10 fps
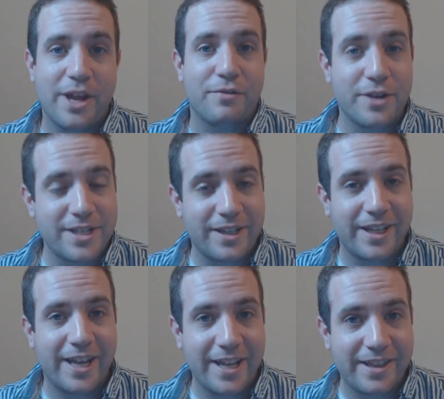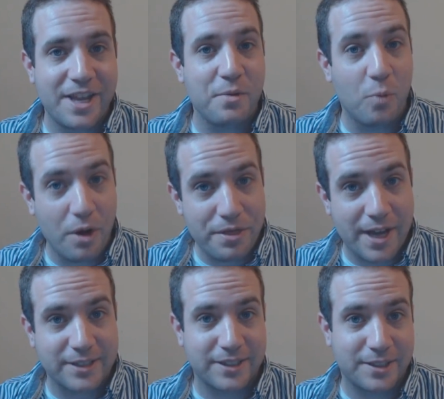We have recently hit the
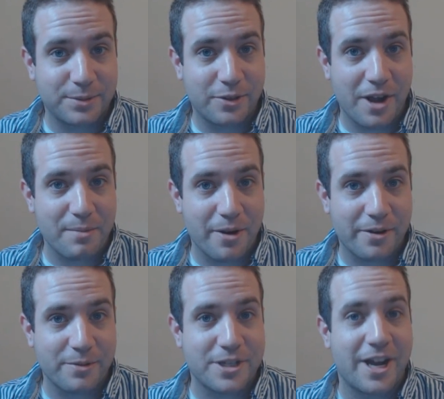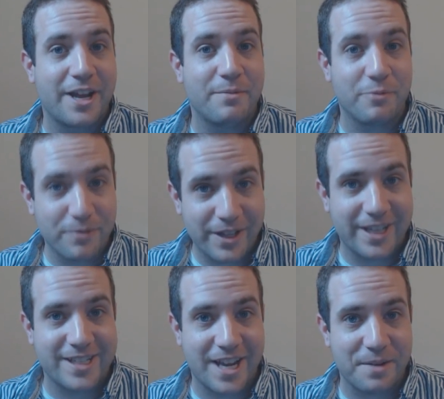1,000 subscribe mark, which I am
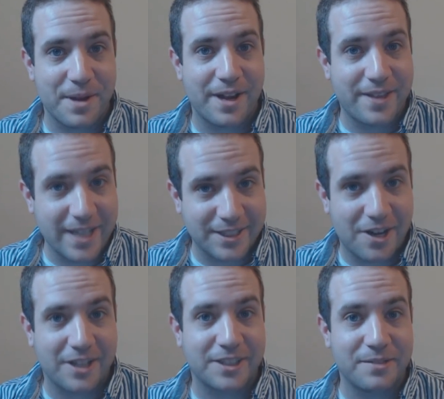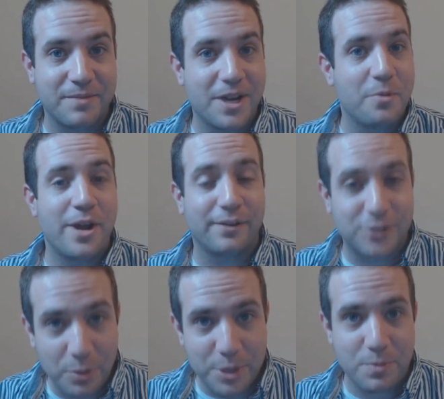really excited about. I think that's awesome. We have
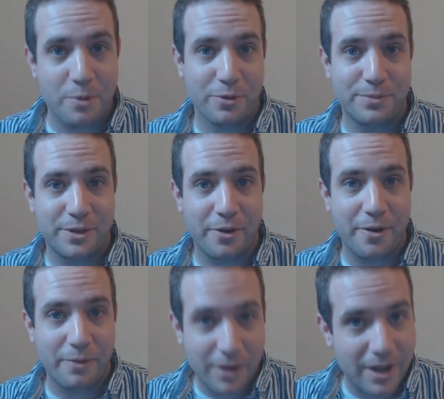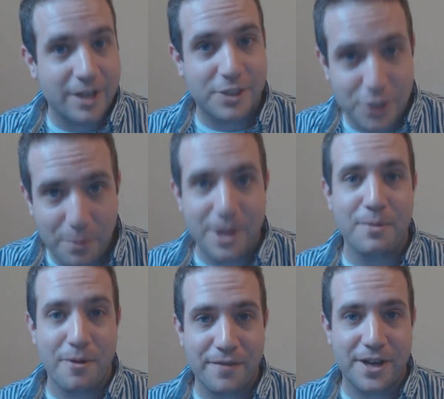so much more room to grow, so many
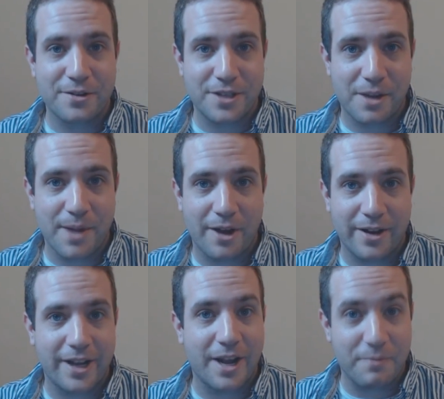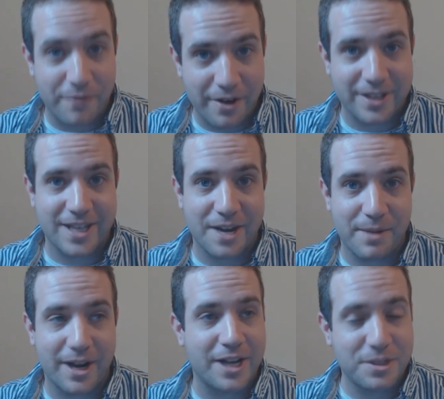more videos to come out, and I'm very excited
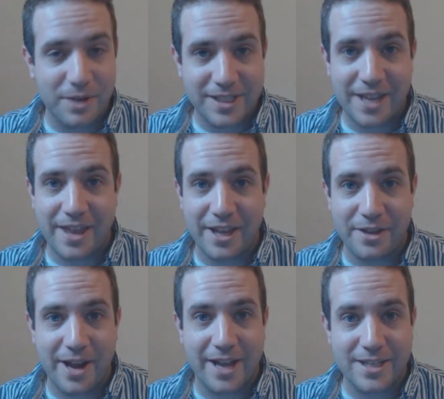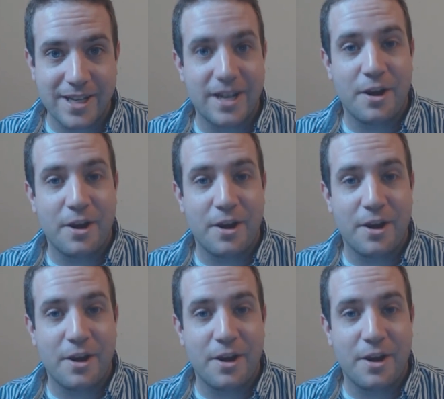about it. I just want to say thank you guys.